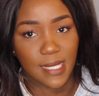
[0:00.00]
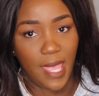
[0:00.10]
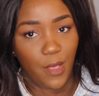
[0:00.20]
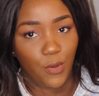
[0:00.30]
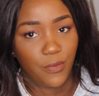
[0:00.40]
the
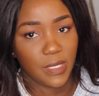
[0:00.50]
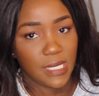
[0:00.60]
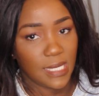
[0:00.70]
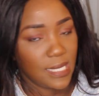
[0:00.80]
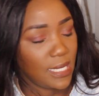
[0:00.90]
E.L.F
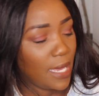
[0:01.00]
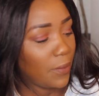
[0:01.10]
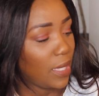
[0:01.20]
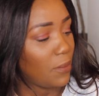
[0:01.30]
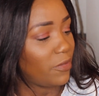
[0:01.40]
16 Hour
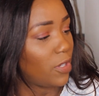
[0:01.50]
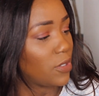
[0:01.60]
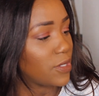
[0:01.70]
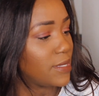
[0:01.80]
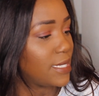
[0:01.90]

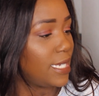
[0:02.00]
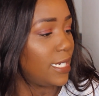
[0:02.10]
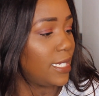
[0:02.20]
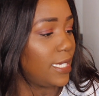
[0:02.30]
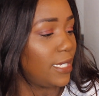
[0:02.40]
Camouflage
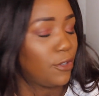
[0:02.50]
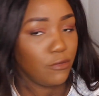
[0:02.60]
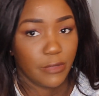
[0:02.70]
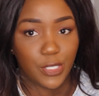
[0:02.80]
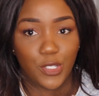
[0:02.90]
Concealer in
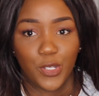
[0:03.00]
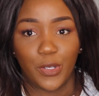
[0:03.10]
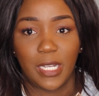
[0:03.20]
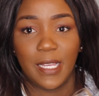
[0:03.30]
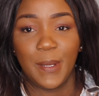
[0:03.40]
Rich
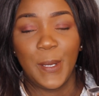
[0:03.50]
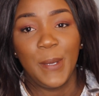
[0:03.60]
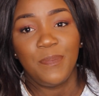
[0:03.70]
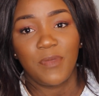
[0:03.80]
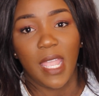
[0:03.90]
Chocolate.
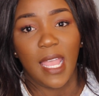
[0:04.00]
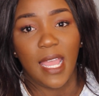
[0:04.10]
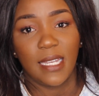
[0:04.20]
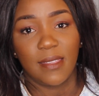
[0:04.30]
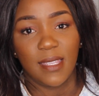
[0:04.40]

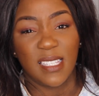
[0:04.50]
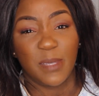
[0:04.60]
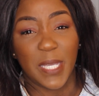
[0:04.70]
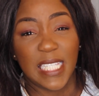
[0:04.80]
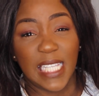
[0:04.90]
And this is
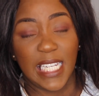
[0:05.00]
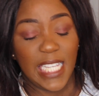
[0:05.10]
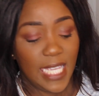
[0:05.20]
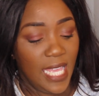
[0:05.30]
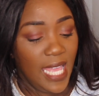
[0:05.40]

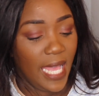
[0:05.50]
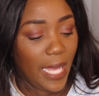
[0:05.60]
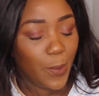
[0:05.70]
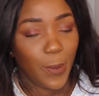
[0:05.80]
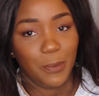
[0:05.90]
basically
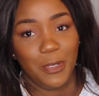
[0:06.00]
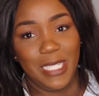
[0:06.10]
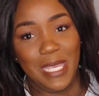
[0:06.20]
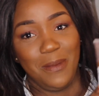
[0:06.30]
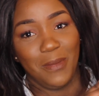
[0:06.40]
how I
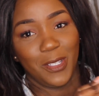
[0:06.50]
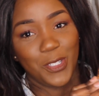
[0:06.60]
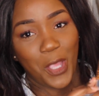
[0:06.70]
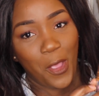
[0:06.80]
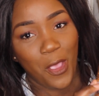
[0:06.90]
pretty
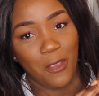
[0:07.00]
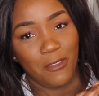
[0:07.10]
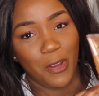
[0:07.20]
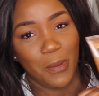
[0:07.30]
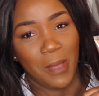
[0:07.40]
much go
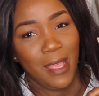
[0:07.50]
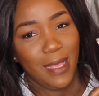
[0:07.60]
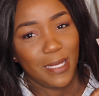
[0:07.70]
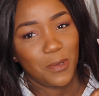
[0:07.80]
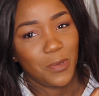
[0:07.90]
from
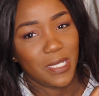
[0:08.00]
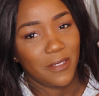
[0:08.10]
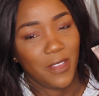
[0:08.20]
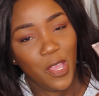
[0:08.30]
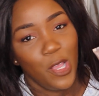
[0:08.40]
a sort
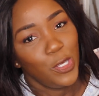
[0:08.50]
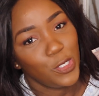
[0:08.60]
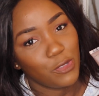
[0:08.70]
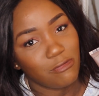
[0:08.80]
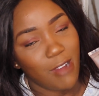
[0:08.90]
of
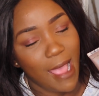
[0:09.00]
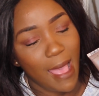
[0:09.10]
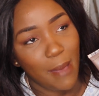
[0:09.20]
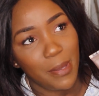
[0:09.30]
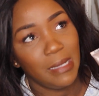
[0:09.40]

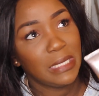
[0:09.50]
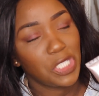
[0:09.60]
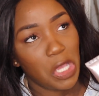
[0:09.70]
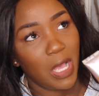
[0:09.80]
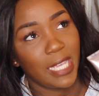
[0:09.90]
drab,
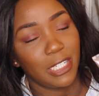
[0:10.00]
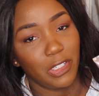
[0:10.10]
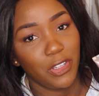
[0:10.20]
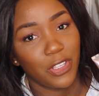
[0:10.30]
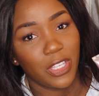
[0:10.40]
tired
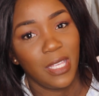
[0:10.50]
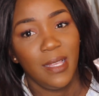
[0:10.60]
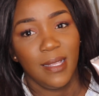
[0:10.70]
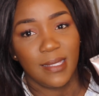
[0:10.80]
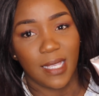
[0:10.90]
look
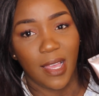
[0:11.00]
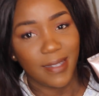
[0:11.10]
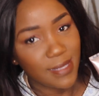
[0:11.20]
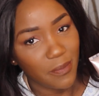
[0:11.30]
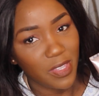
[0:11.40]
to kind
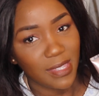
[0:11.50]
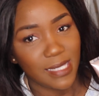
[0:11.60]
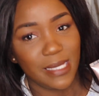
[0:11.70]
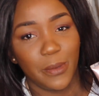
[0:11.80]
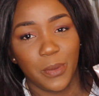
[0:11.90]
of something
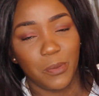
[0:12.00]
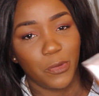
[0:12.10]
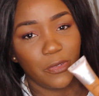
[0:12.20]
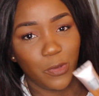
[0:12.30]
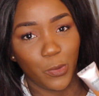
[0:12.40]
that's a little bit
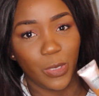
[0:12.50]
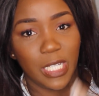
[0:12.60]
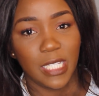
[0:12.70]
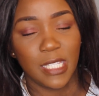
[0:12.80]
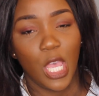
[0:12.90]
more
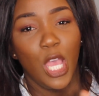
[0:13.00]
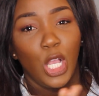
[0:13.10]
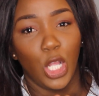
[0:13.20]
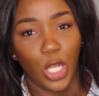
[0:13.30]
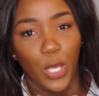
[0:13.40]
flawless,
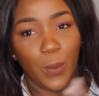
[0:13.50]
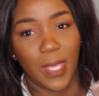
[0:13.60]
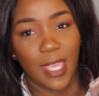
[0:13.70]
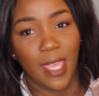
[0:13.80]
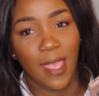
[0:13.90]

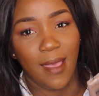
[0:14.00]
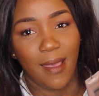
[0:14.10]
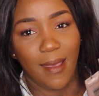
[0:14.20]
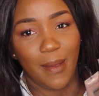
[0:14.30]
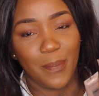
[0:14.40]
glowy.
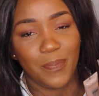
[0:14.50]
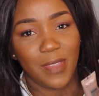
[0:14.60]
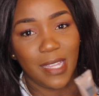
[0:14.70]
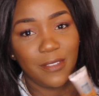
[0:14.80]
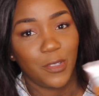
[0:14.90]
And
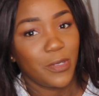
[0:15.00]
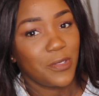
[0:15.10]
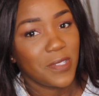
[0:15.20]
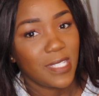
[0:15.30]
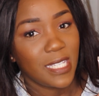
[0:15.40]
if you're
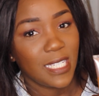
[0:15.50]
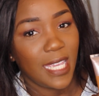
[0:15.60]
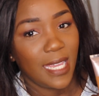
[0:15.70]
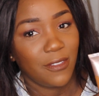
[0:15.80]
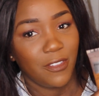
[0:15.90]
interested
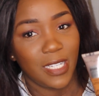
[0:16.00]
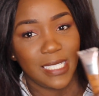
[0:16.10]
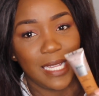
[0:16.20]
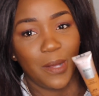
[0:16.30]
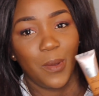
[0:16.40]
in
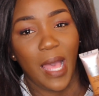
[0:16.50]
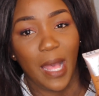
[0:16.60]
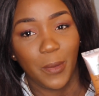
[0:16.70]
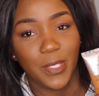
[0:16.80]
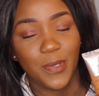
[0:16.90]
finding out
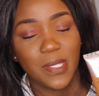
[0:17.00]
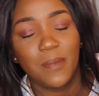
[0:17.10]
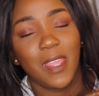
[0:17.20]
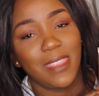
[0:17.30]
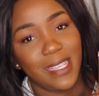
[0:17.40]
how I use
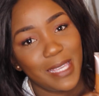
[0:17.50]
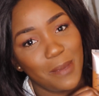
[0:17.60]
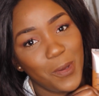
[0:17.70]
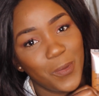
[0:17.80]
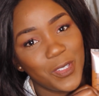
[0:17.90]
them, then
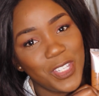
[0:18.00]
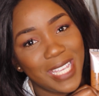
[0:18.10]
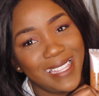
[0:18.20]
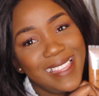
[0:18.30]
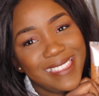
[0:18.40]
keep on
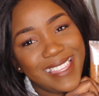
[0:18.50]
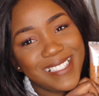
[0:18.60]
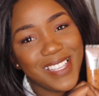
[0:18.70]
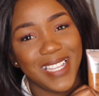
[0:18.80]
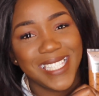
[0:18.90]
watching.
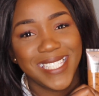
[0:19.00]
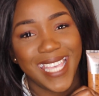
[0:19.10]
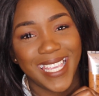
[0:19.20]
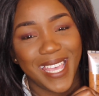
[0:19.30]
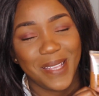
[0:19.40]
Thanks guys,
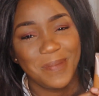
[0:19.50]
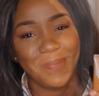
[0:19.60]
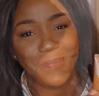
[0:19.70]
take care.